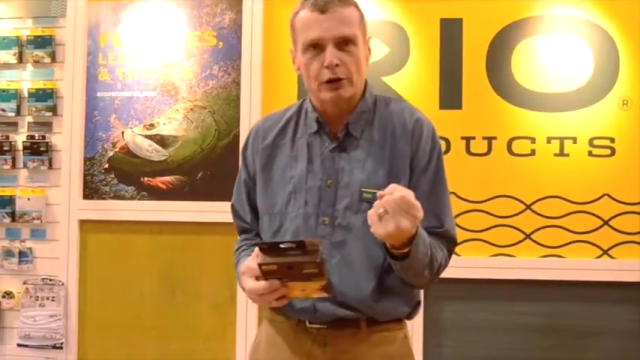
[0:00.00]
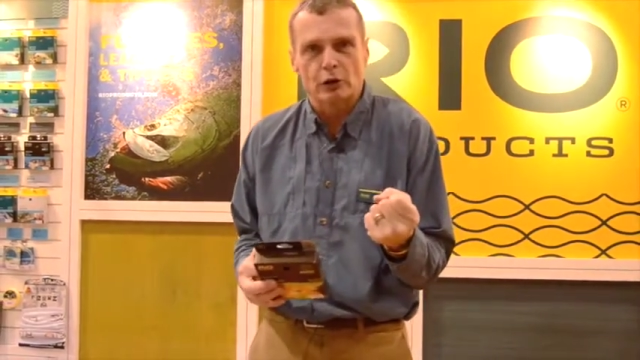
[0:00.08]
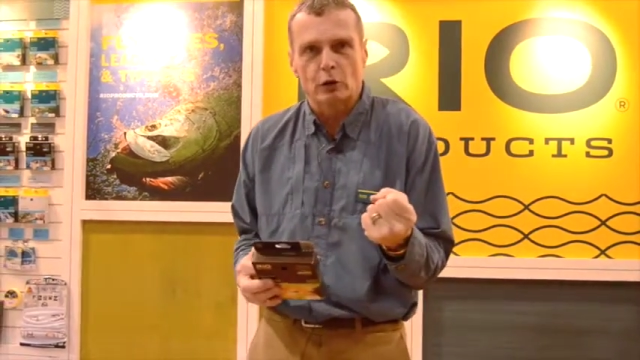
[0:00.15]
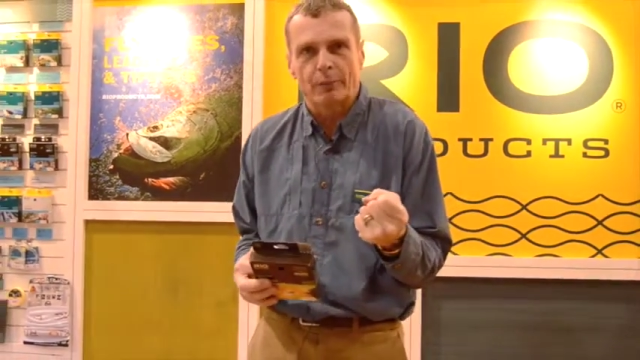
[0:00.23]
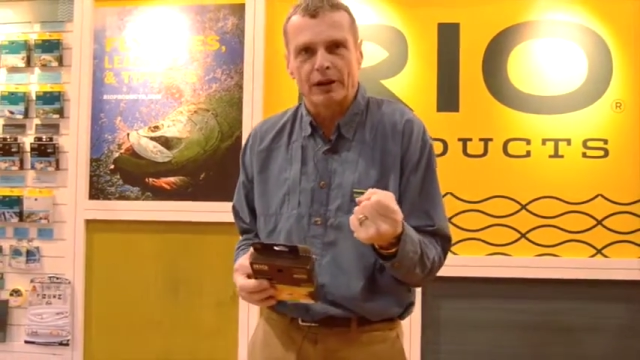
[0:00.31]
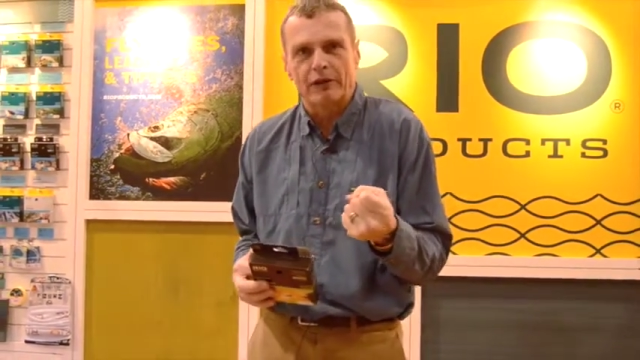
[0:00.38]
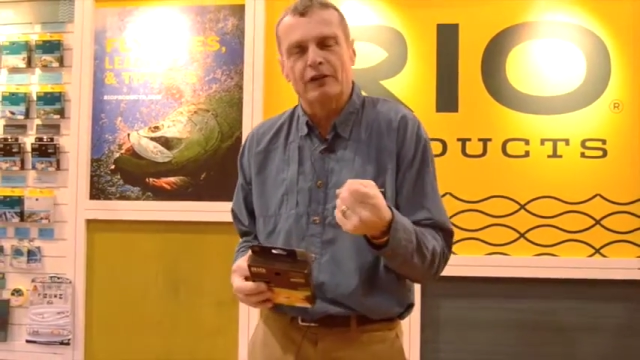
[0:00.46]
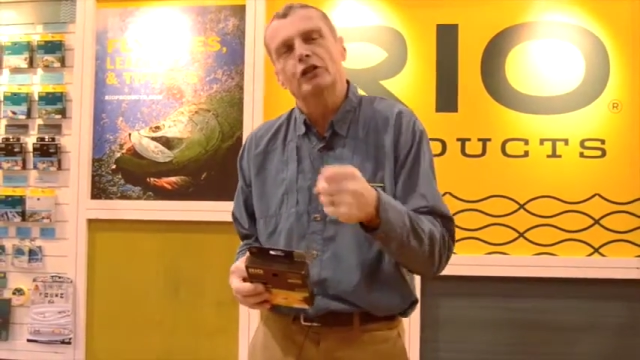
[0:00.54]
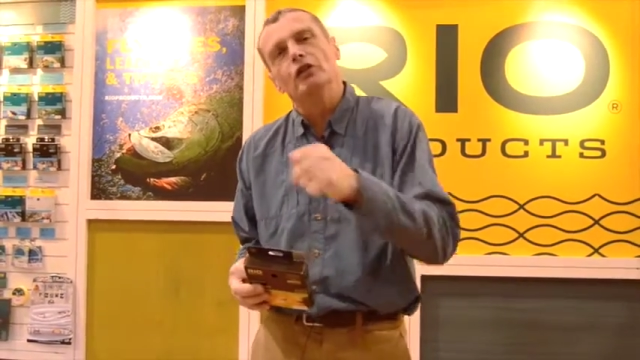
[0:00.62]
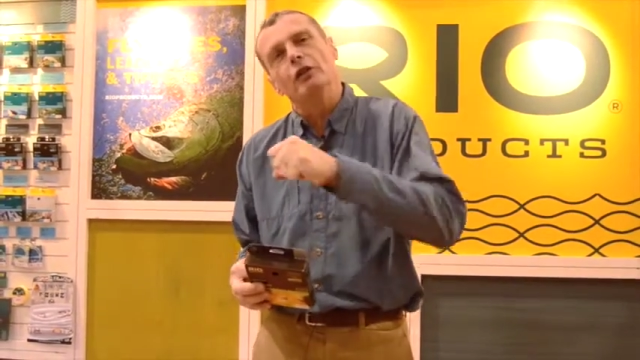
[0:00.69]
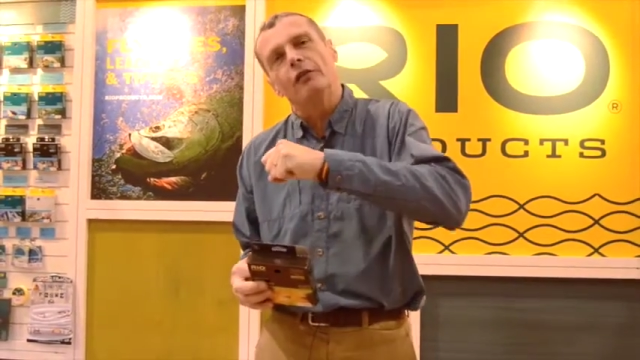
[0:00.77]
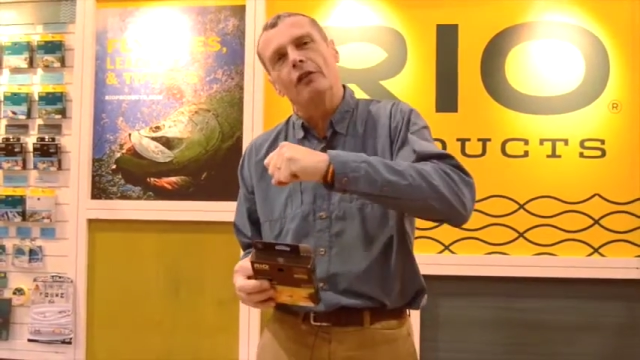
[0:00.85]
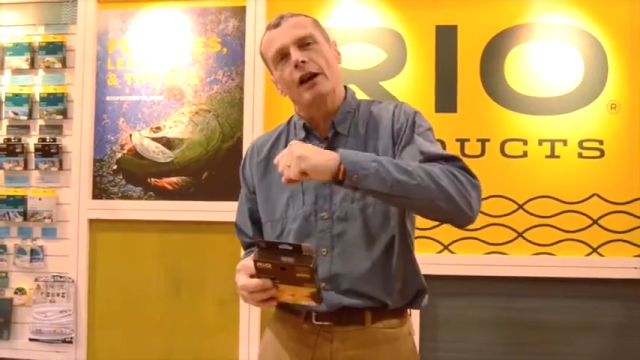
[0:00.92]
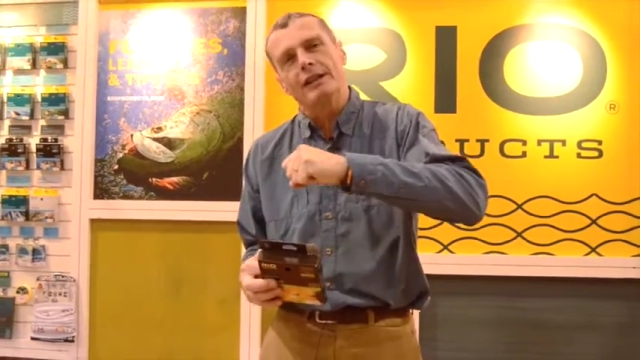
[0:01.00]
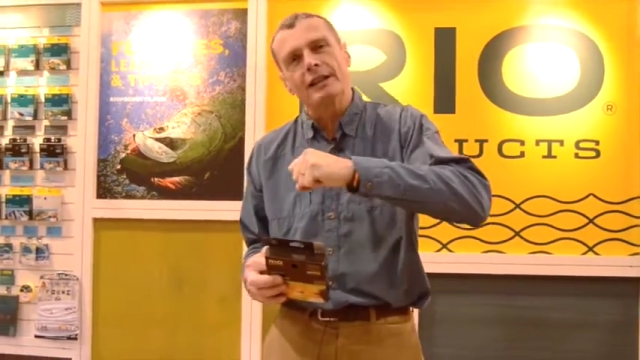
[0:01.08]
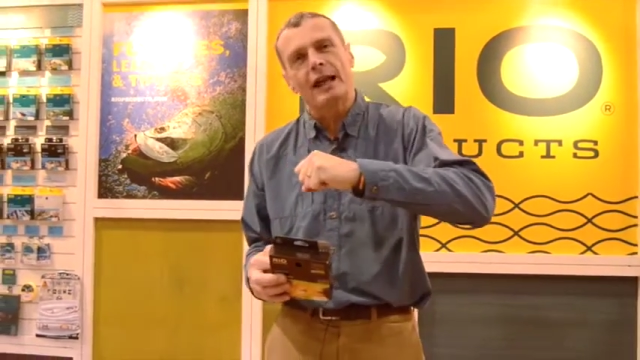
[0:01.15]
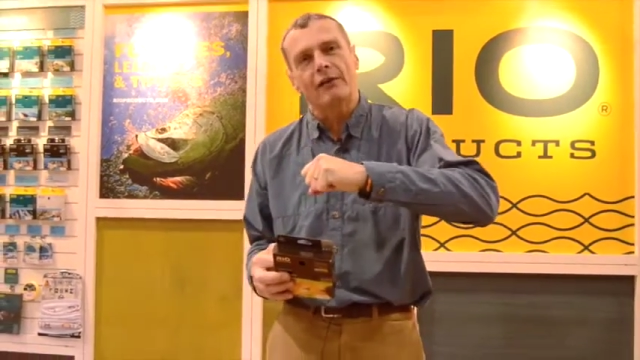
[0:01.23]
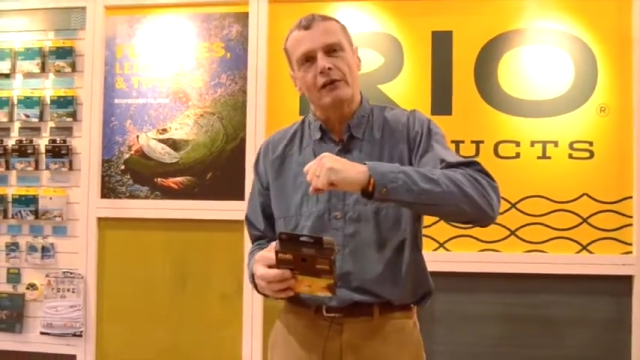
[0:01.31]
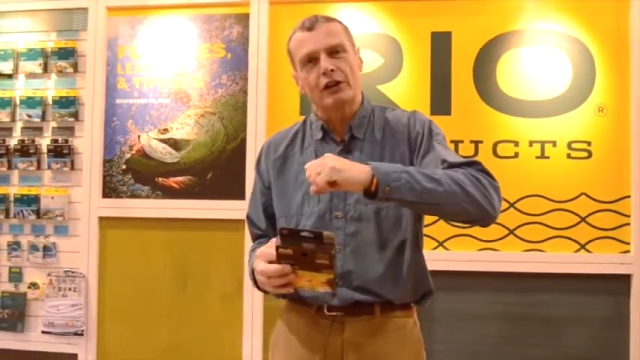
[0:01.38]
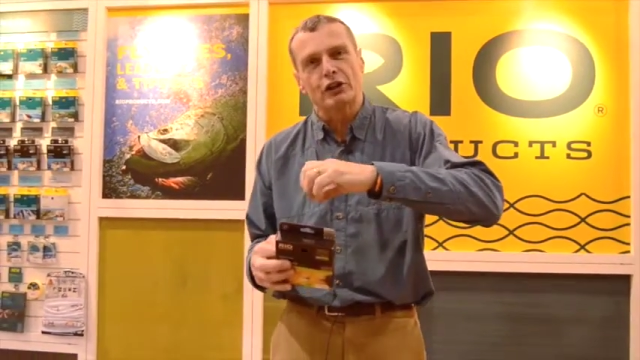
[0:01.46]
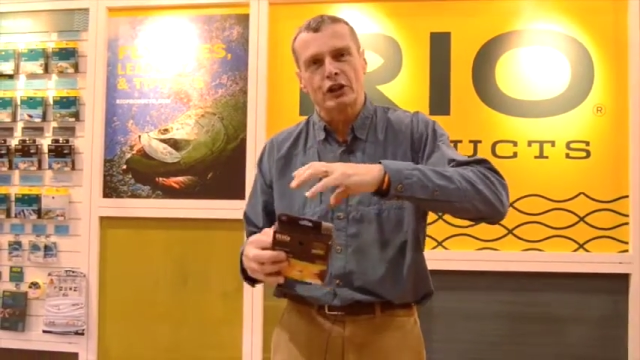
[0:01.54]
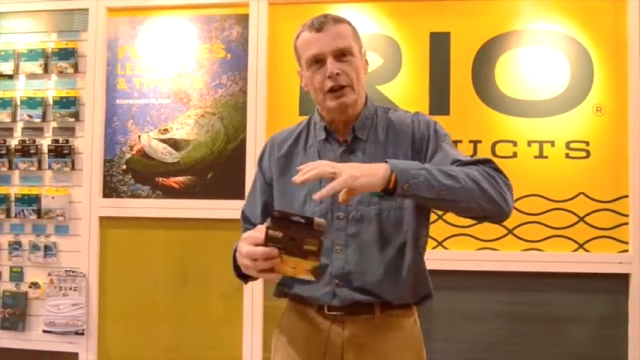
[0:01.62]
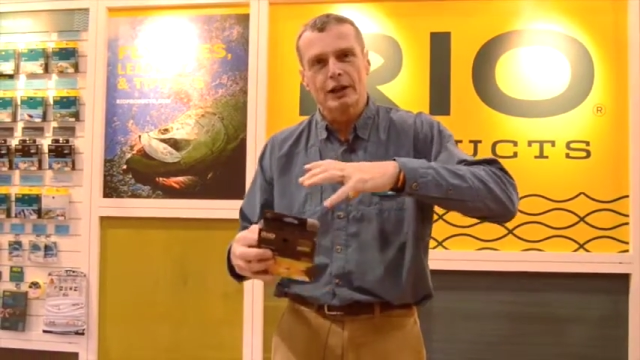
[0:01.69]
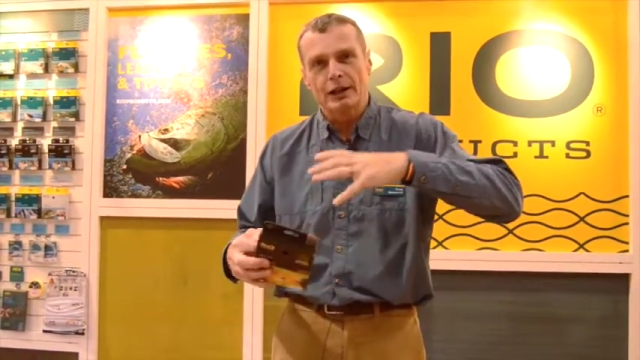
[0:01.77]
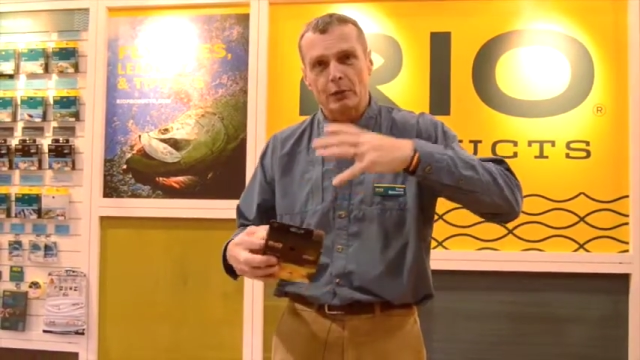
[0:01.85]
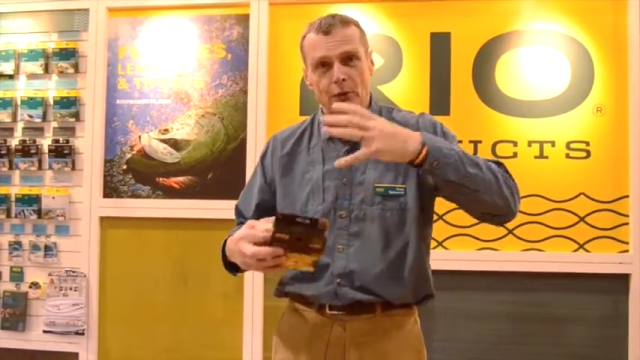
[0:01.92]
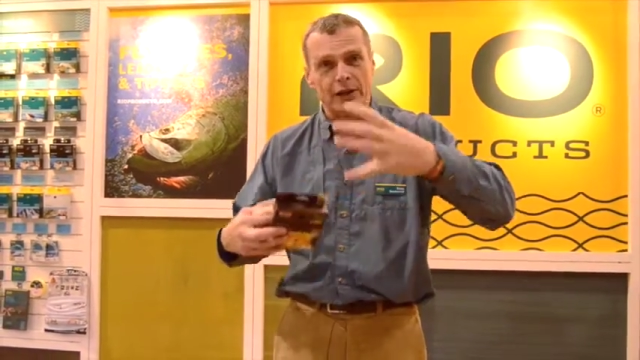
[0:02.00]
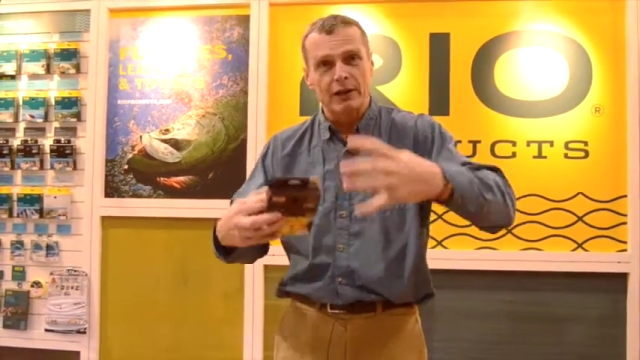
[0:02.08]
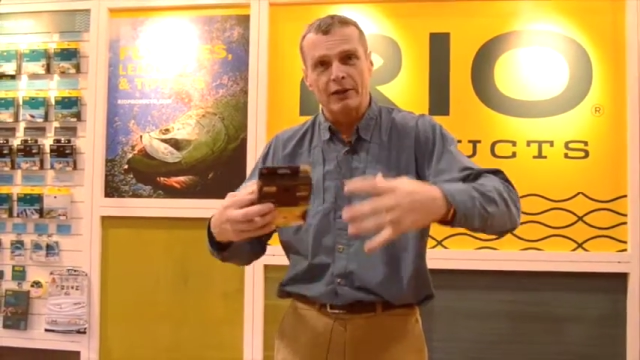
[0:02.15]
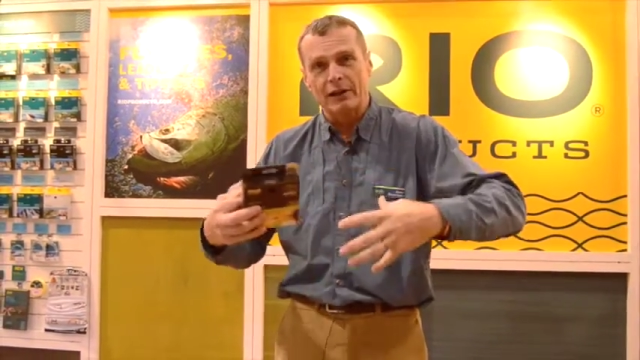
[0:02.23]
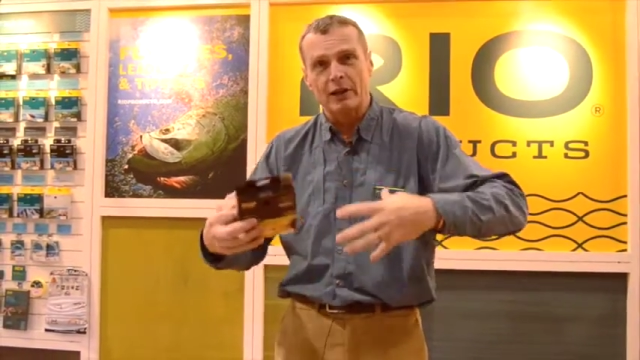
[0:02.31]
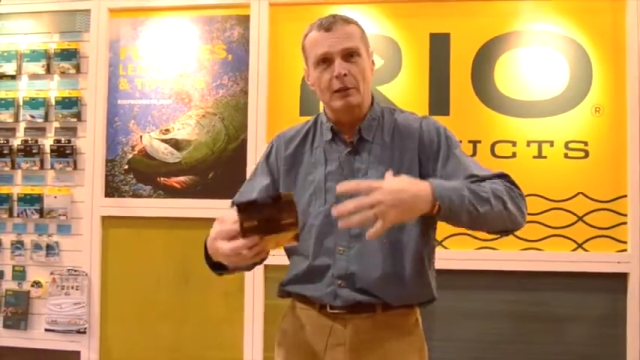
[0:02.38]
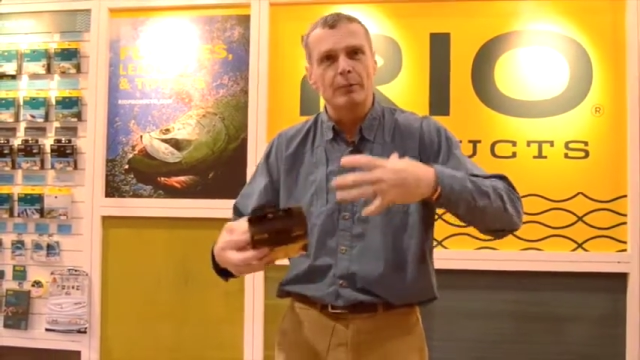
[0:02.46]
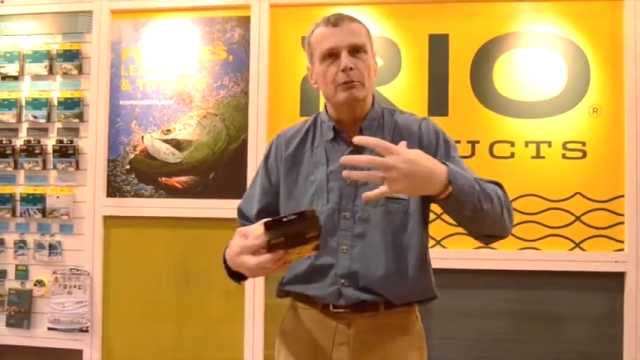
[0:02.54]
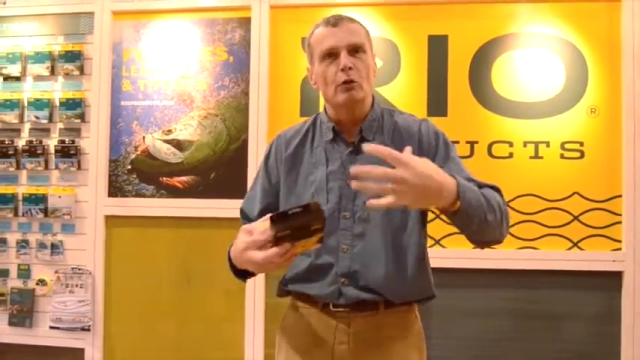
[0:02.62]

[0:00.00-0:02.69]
into a big fish and you're fighting that fish. You want to give it a little bit